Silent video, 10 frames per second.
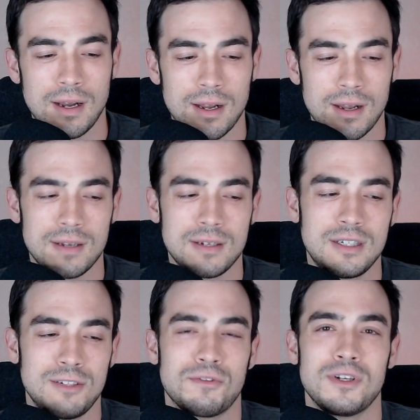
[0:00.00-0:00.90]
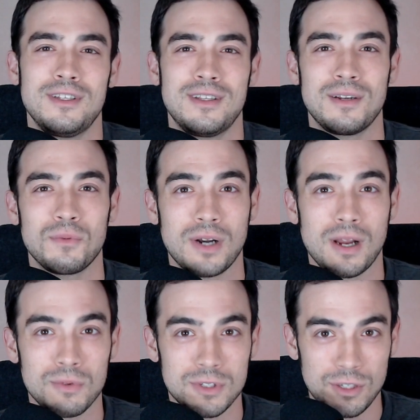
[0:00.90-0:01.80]
uh, different than what
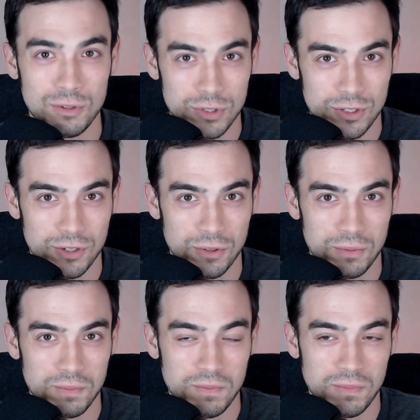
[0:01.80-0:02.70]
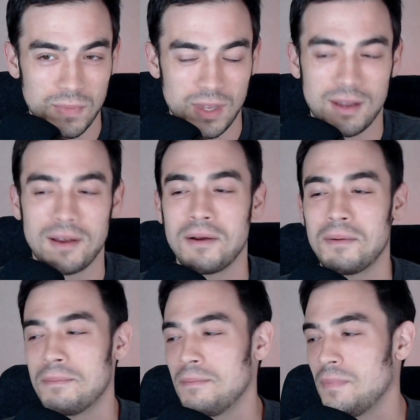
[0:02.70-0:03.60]
I was used to.
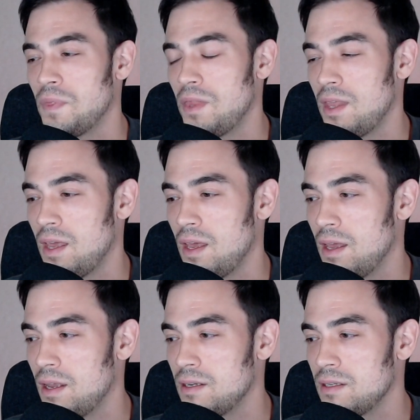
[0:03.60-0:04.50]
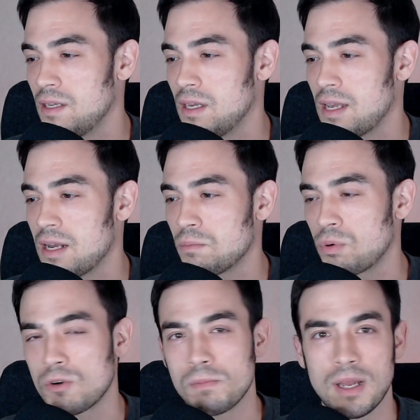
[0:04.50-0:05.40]
Um, and it kind of
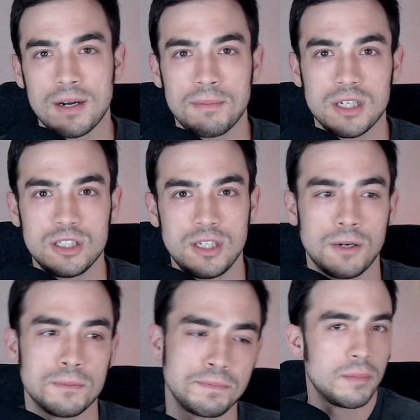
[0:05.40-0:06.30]
broke me out of my shell,